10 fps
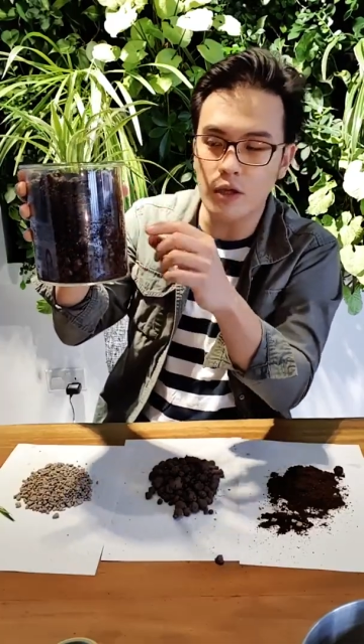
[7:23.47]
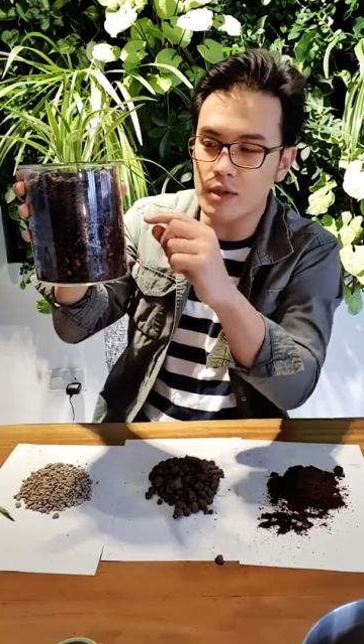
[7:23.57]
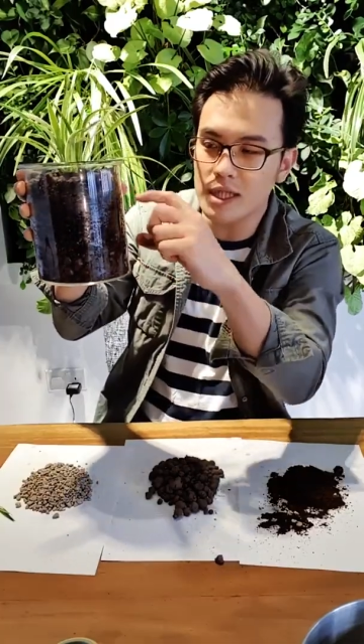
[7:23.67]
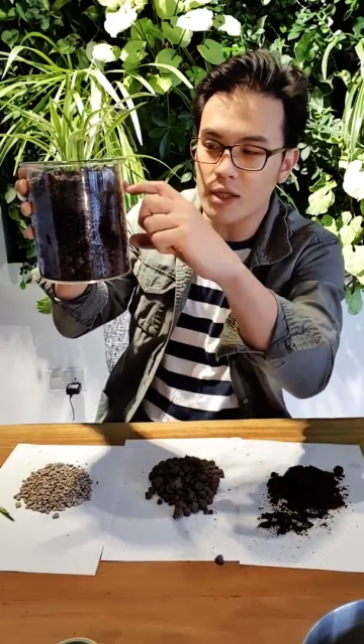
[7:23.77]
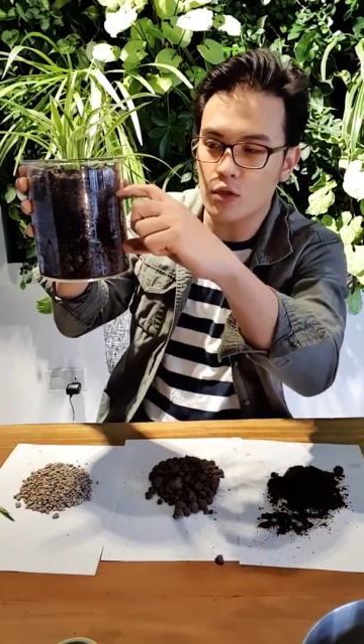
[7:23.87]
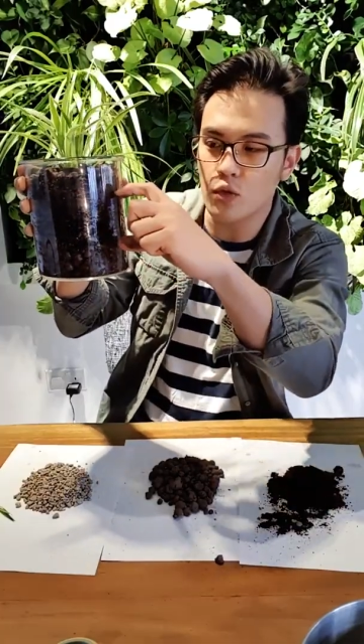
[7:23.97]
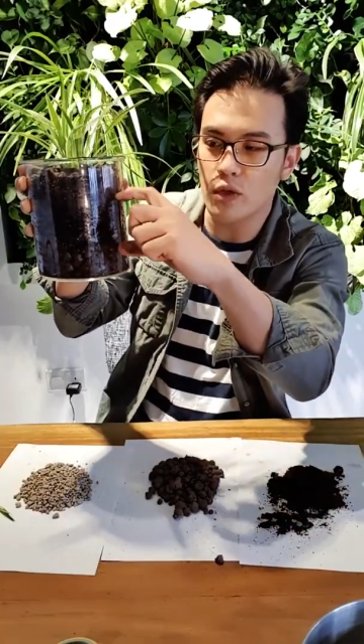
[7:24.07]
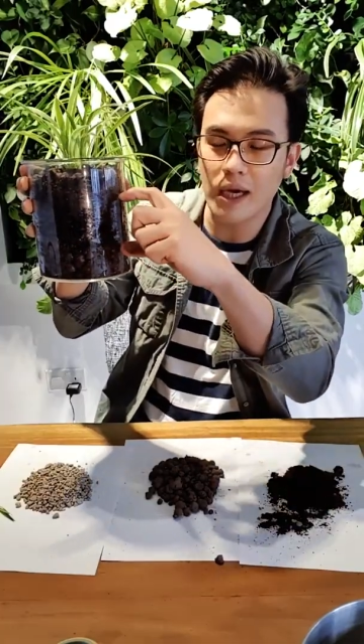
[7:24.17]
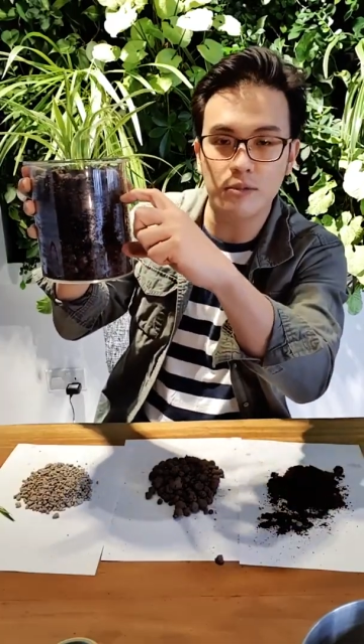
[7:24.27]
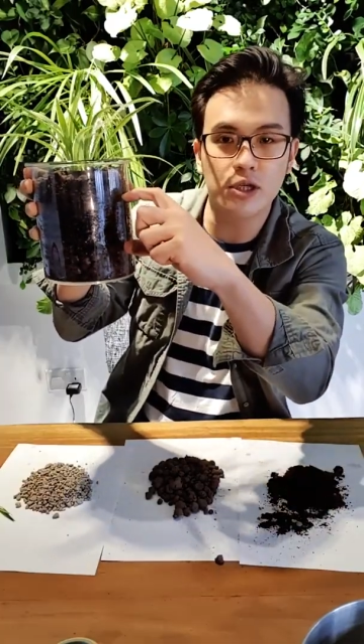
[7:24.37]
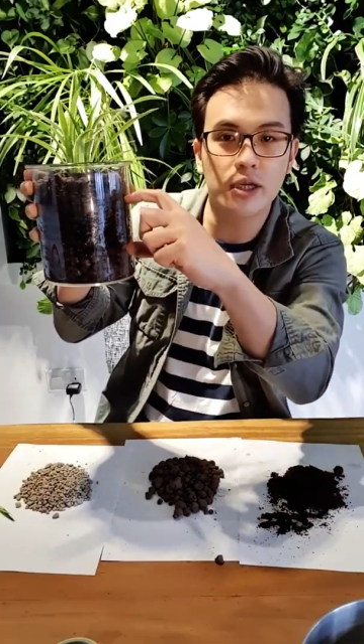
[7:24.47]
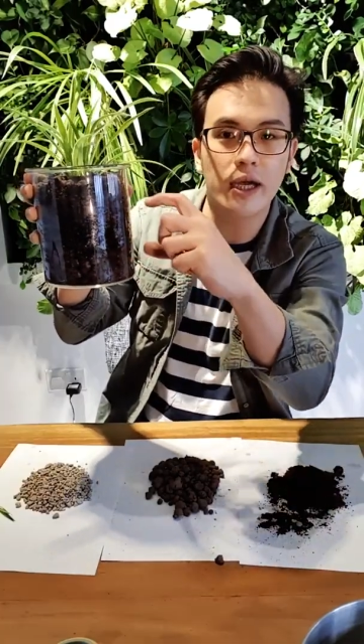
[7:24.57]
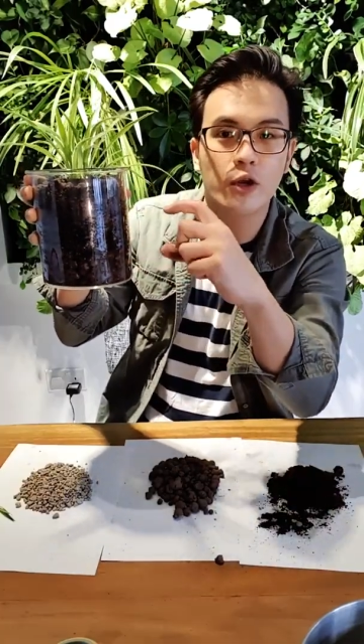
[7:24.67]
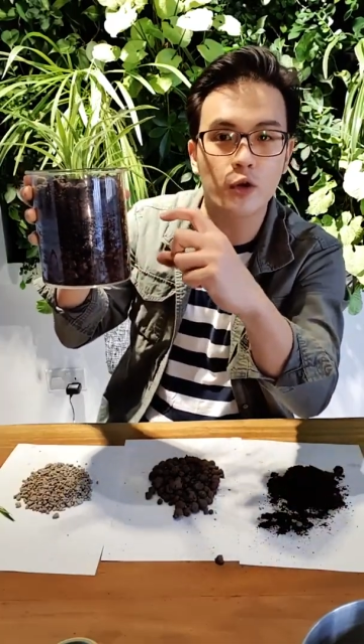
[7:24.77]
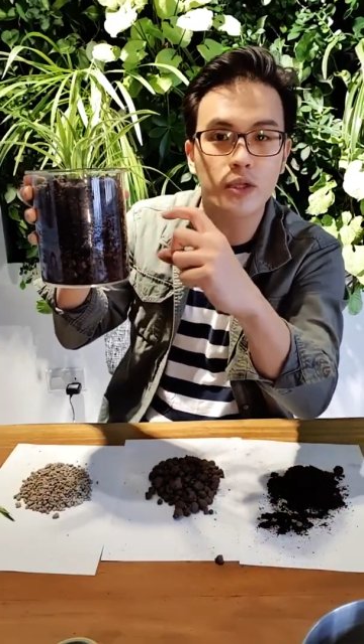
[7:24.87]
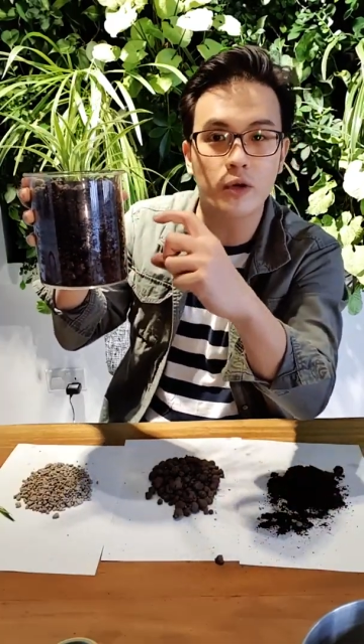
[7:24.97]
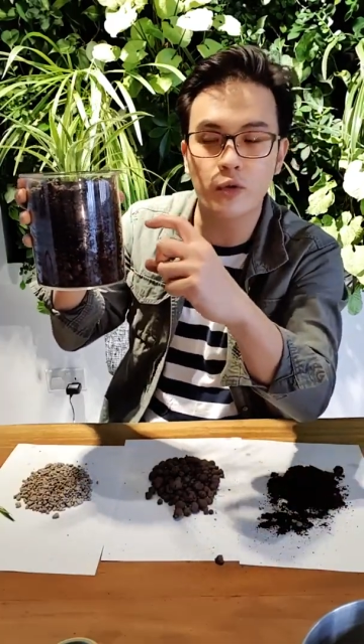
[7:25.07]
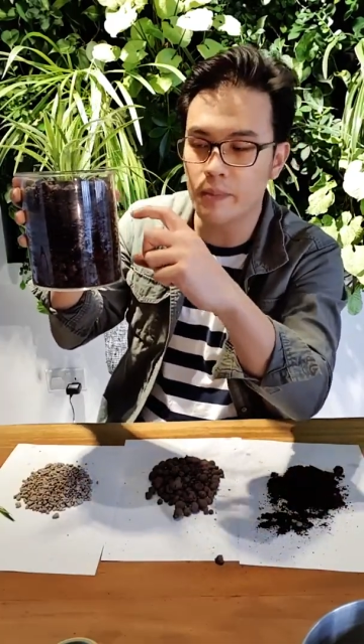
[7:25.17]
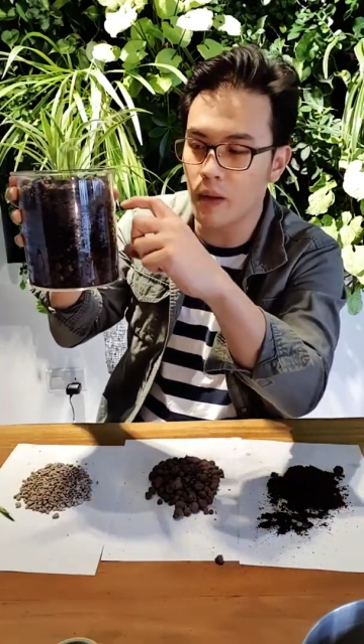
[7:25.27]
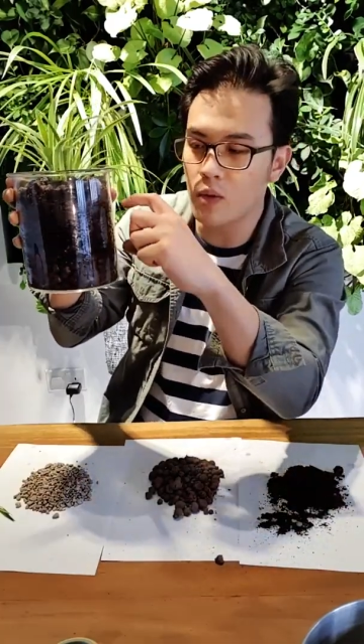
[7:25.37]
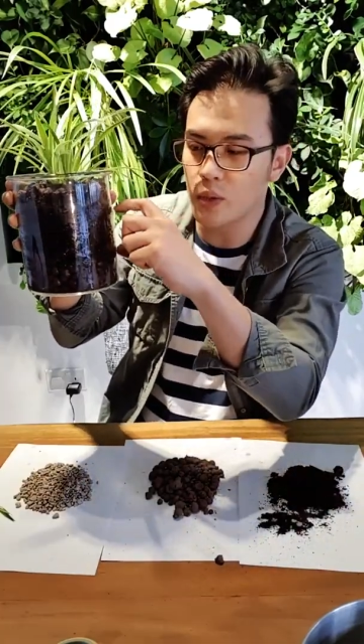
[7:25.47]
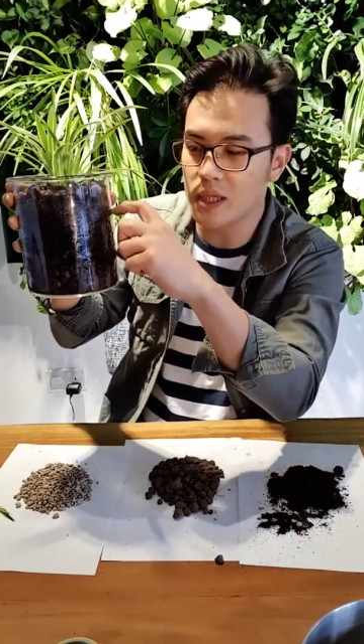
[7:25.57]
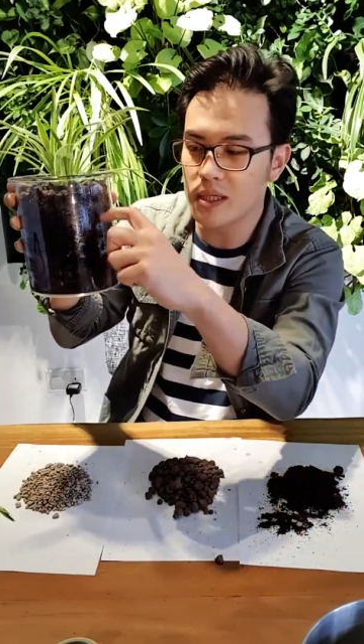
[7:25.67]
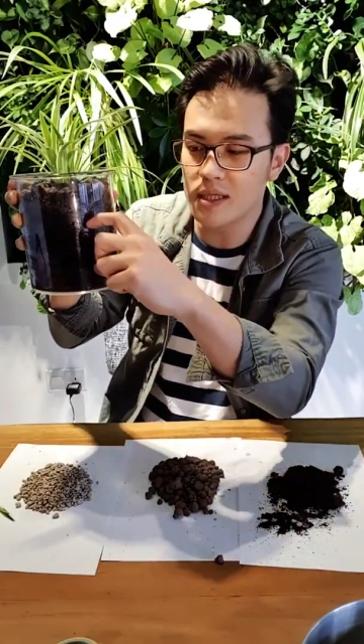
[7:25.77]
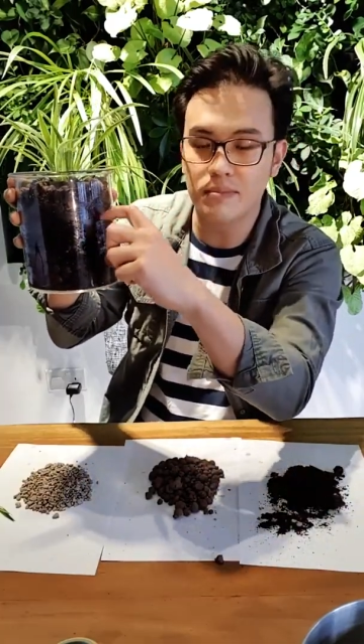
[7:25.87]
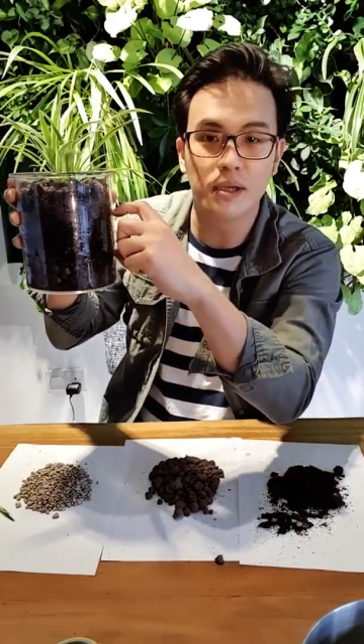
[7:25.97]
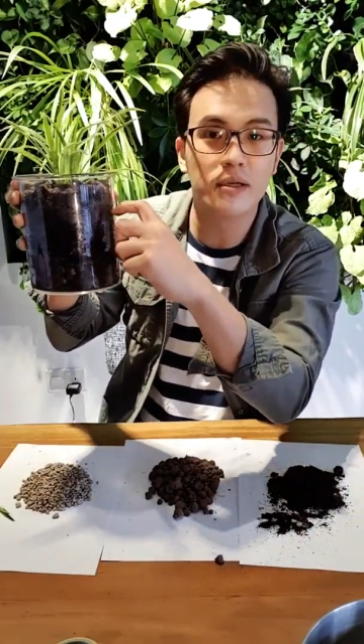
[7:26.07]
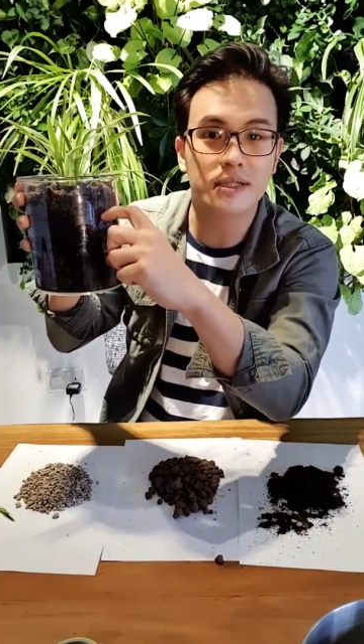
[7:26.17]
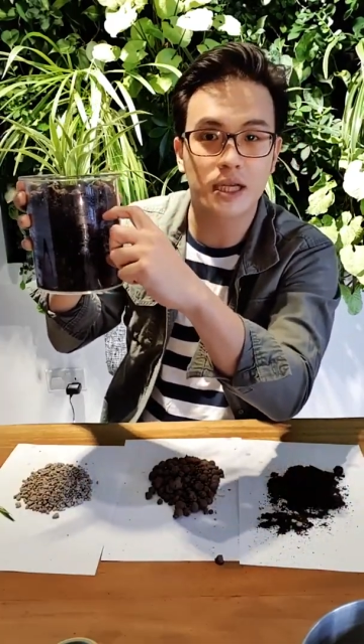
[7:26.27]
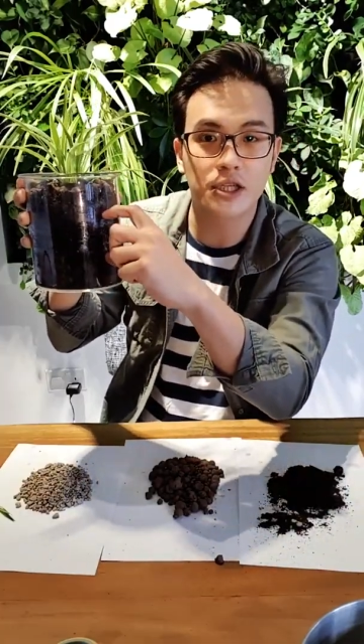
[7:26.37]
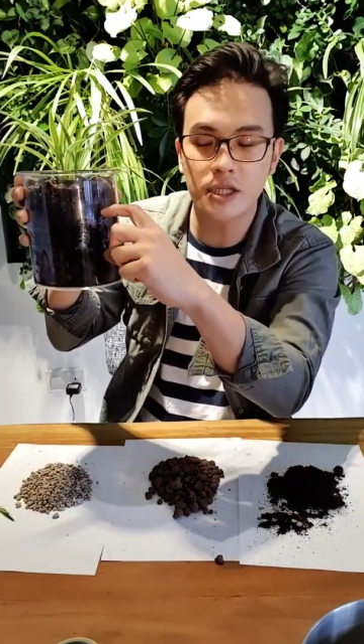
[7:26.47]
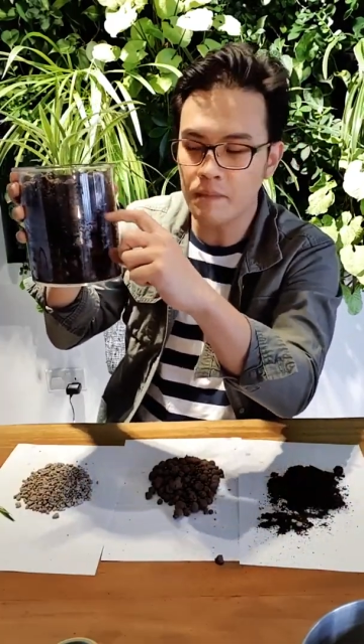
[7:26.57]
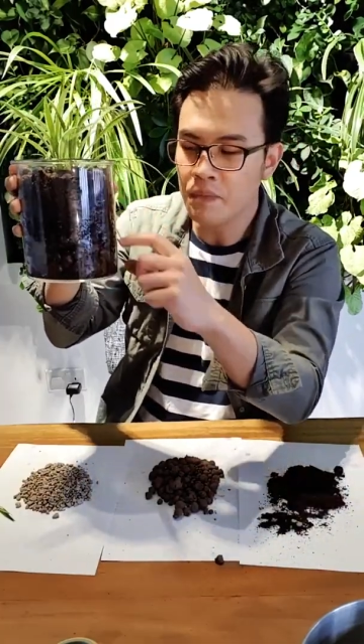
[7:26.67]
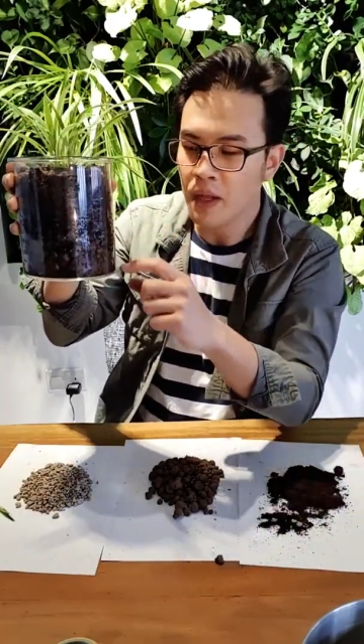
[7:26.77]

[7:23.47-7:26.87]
they will start to capture and grow the root ball within this middle section.